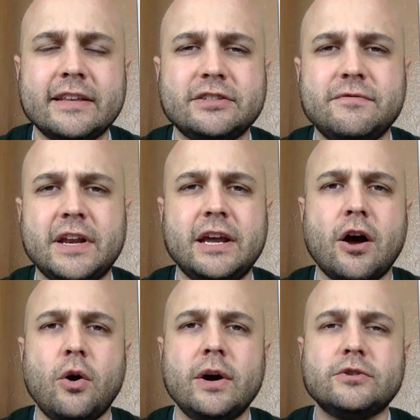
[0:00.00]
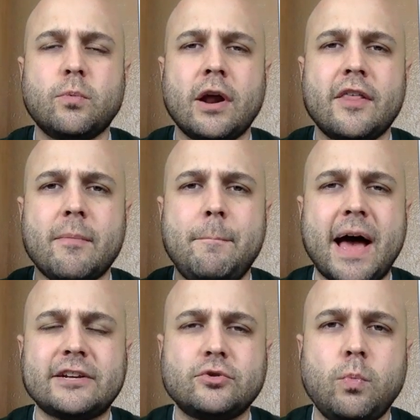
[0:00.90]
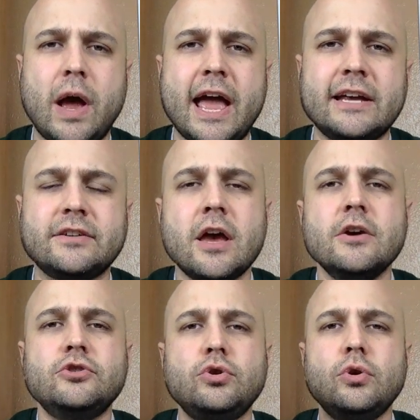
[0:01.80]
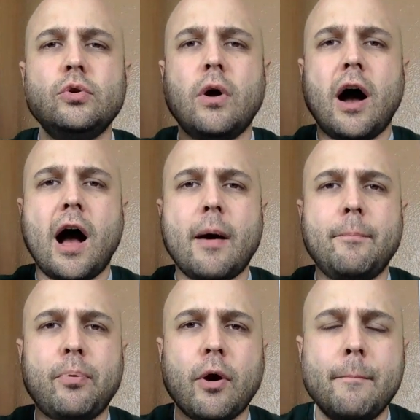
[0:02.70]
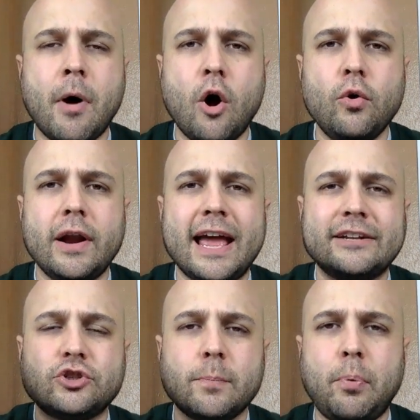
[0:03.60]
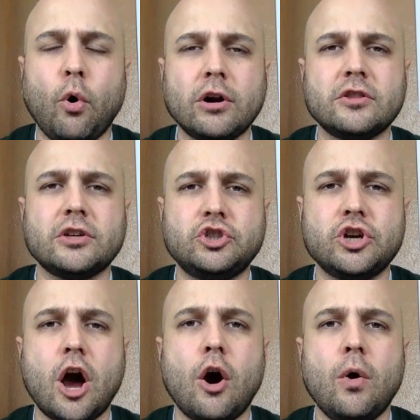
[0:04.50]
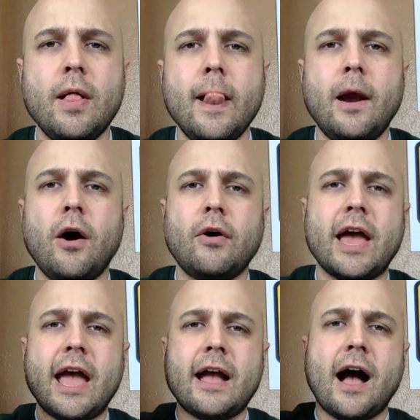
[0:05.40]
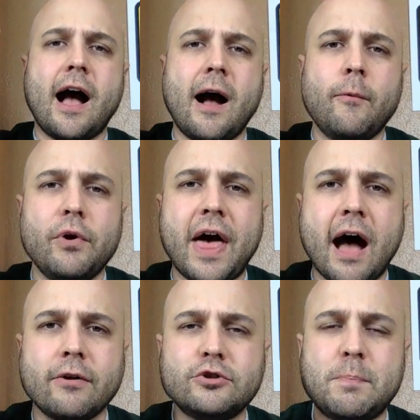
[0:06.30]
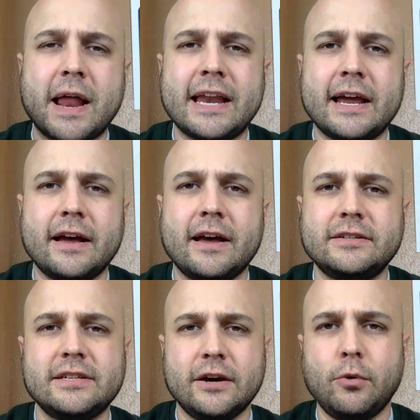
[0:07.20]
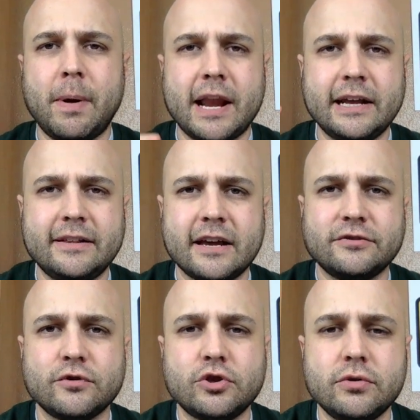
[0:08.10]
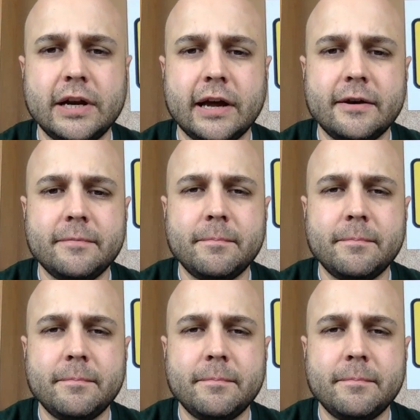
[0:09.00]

this video is one of the best ways to uh, promote and support the show, okay, uh, without spending a single penny. Thanks for tuning in.